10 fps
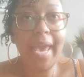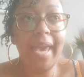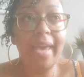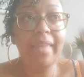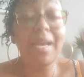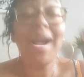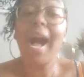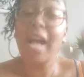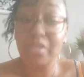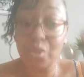and the
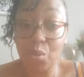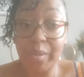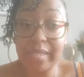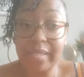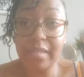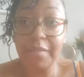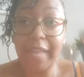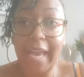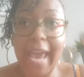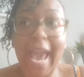consequences of
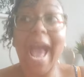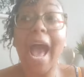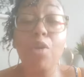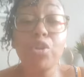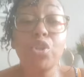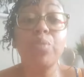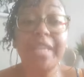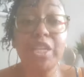that, and how you need